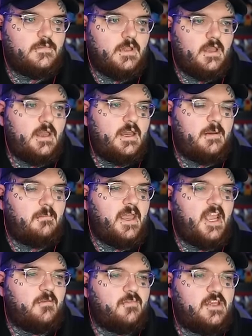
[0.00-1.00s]
Ah, the
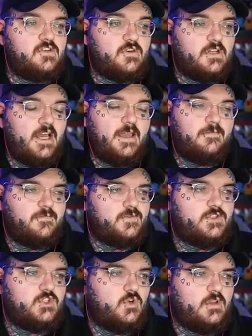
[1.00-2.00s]
Mega Beedrill. I am
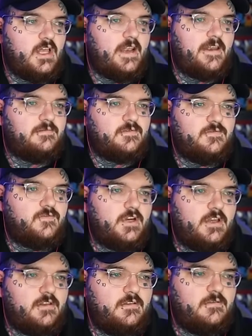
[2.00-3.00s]
so glad I...
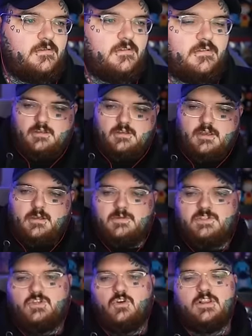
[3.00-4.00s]
I'm
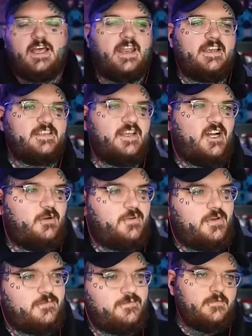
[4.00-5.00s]
so glad I set up.
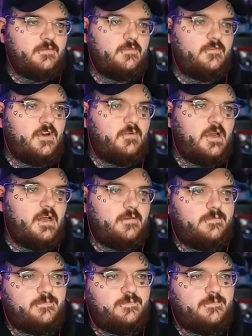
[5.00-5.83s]
Farewell.